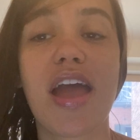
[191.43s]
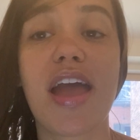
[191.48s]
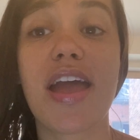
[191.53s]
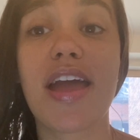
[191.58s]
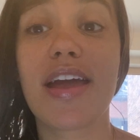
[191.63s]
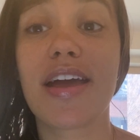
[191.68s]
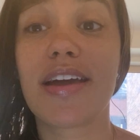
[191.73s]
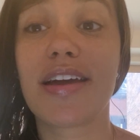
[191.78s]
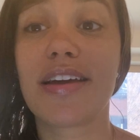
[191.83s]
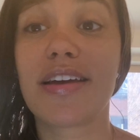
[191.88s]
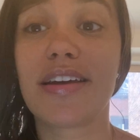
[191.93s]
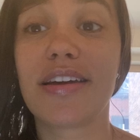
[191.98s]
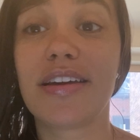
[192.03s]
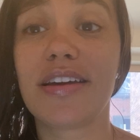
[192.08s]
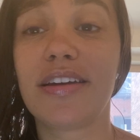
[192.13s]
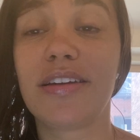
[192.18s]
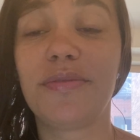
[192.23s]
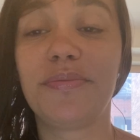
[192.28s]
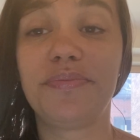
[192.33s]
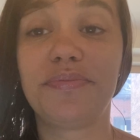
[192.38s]

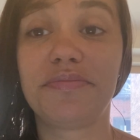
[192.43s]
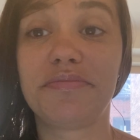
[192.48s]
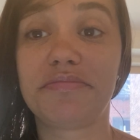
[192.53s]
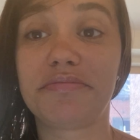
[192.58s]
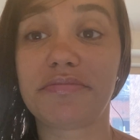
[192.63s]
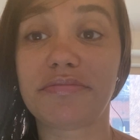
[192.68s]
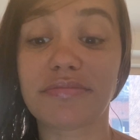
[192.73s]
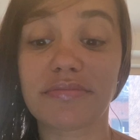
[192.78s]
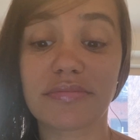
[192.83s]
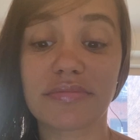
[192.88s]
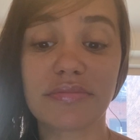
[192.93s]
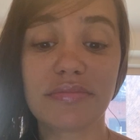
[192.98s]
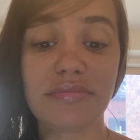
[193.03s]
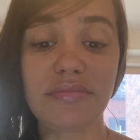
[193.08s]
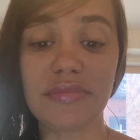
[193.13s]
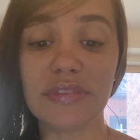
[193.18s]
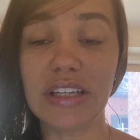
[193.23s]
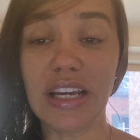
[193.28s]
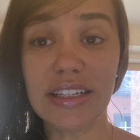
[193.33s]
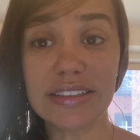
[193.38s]
And
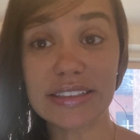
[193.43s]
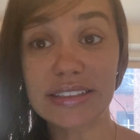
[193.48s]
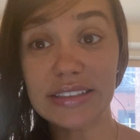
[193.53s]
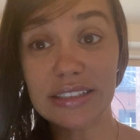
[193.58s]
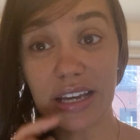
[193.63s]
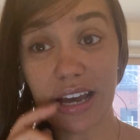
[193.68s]
yes,